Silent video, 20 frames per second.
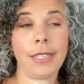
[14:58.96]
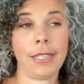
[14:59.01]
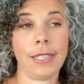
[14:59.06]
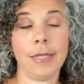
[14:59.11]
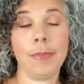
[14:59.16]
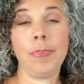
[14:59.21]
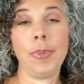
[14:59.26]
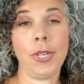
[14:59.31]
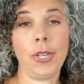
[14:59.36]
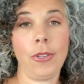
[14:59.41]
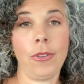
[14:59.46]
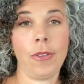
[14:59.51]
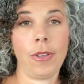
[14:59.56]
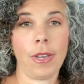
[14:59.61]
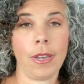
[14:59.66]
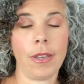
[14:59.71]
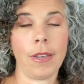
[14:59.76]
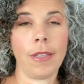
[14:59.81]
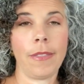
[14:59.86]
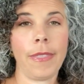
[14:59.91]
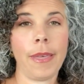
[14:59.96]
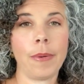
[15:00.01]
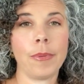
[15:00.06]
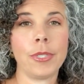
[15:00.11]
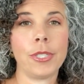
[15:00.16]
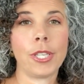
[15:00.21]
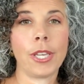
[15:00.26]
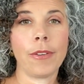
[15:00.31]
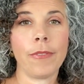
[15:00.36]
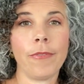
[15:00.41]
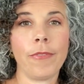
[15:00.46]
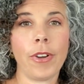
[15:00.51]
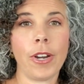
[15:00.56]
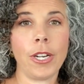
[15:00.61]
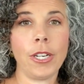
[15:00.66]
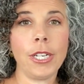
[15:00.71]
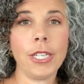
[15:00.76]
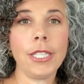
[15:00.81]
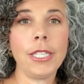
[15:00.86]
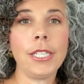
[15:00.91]
in Paducah that was
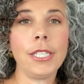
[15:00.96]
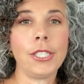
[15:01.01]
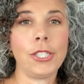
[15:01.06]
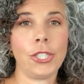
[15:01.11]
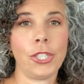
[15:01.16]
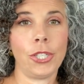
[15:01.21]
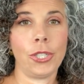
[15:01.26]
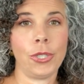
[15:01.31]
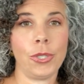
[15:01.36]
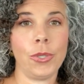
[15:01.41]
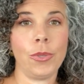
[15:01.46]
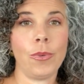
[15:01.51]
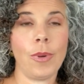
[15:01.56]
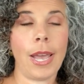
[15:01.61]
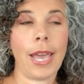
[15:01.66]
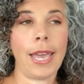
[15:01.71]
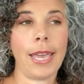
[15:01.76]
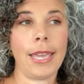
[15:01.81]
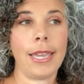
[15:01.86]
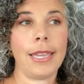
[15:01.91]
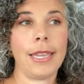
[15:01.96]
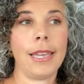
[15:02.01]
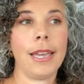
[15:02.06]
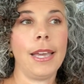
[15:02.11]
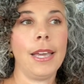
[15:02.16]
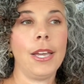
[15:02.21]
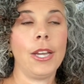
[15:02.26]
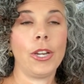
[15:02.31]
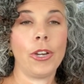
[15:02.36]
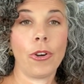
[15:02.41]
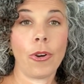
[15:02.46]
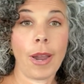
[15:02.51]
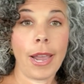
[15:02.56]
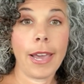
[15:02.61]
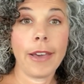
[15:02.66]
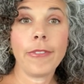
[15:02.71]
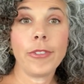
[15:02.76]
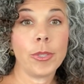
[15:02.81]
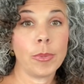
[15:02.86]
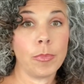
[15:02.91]
converted to a
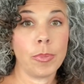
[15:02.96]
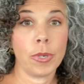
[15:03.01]
craft